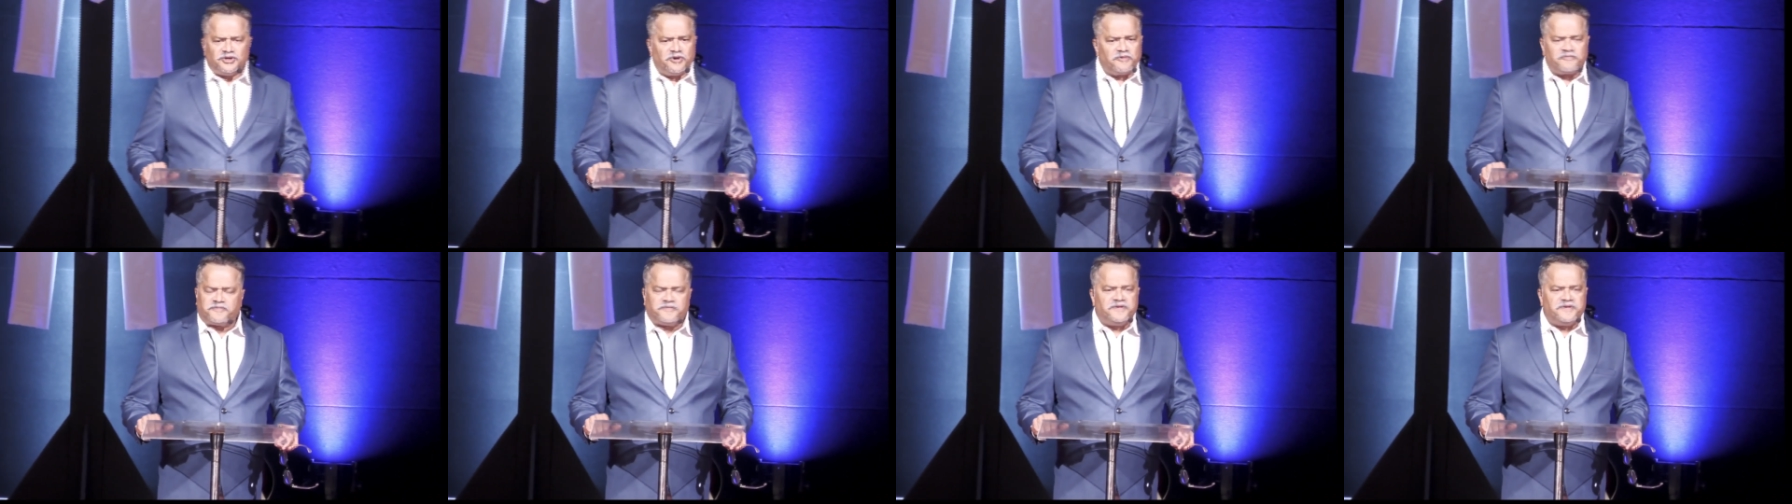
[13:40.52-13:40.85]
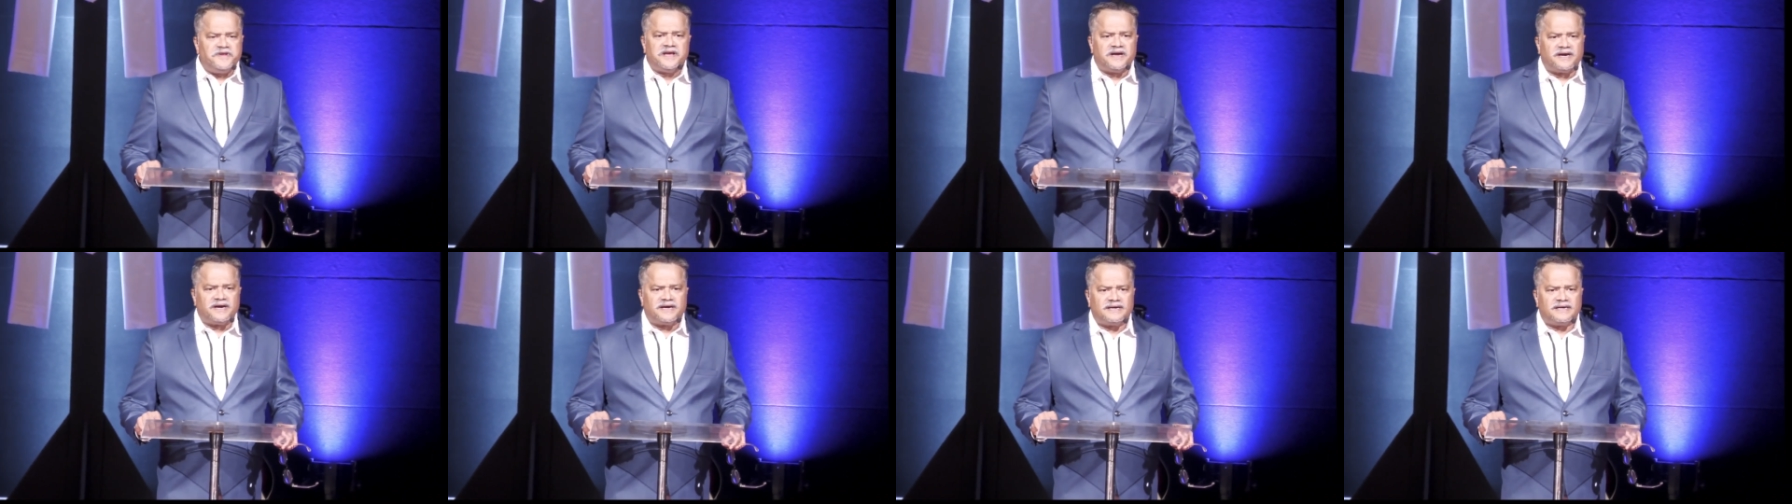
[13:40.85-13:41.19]

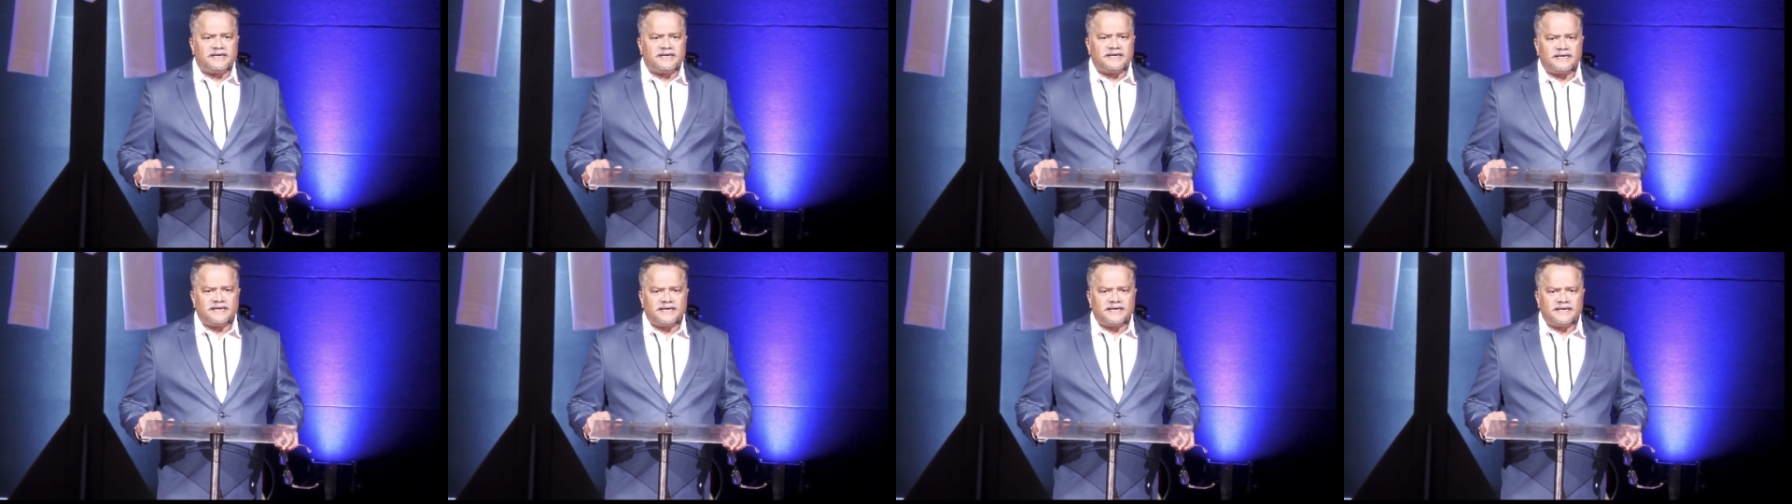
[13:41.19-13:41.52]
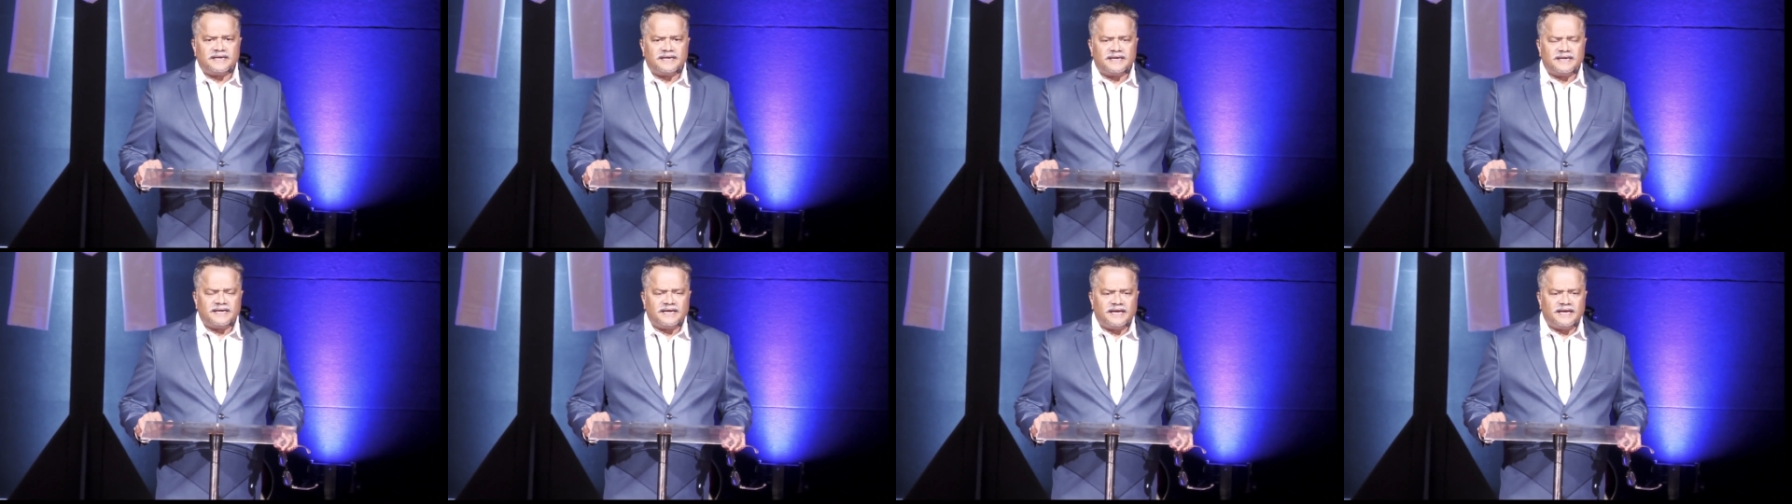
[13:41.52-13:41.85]
Fear
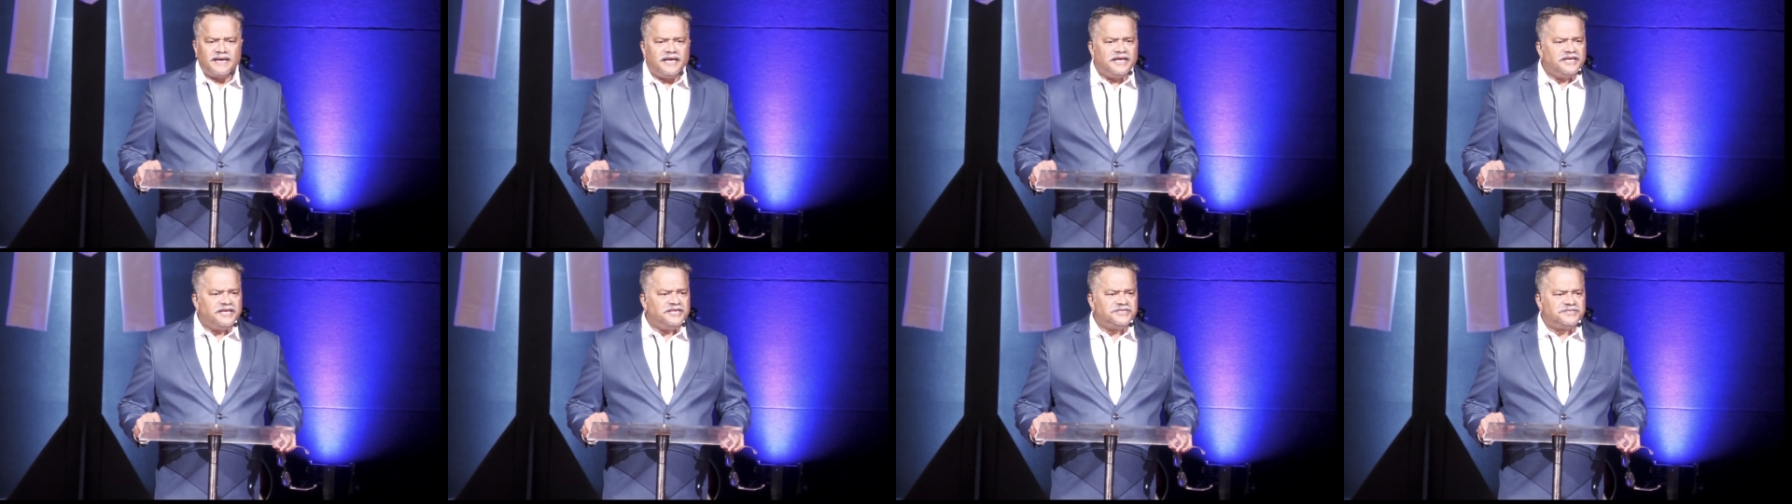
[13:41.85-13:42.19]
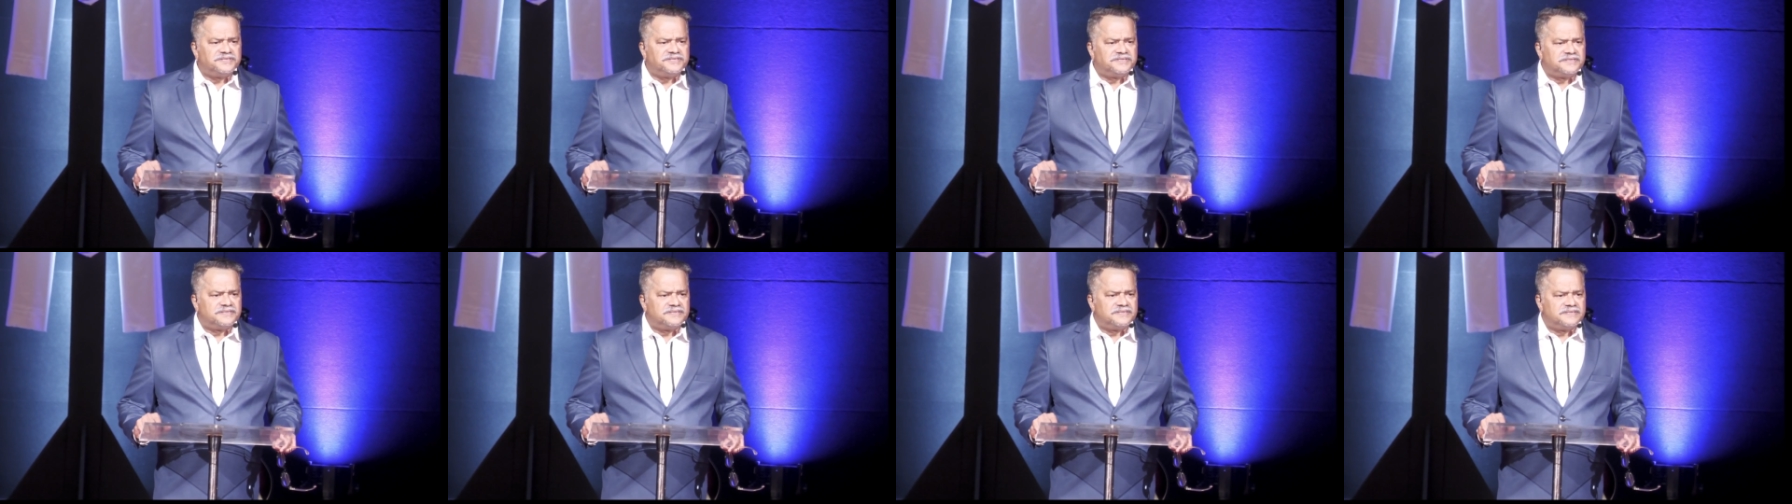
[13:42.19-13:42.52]

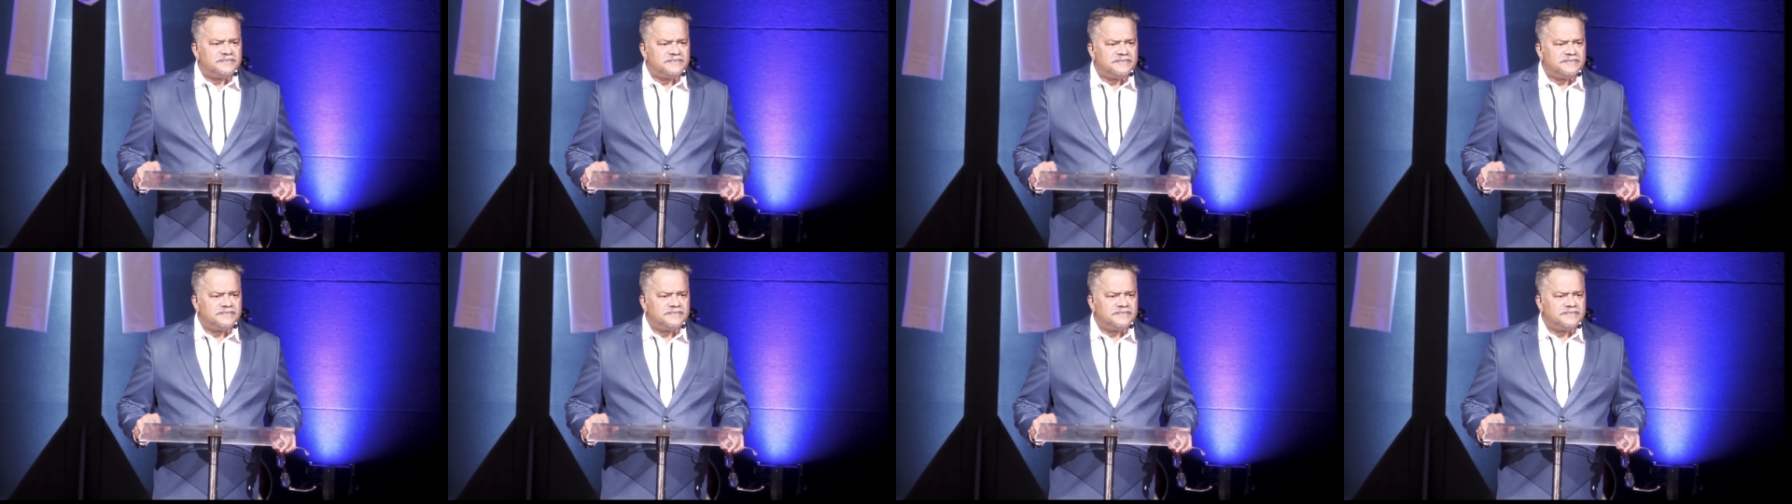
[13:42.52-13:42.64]
is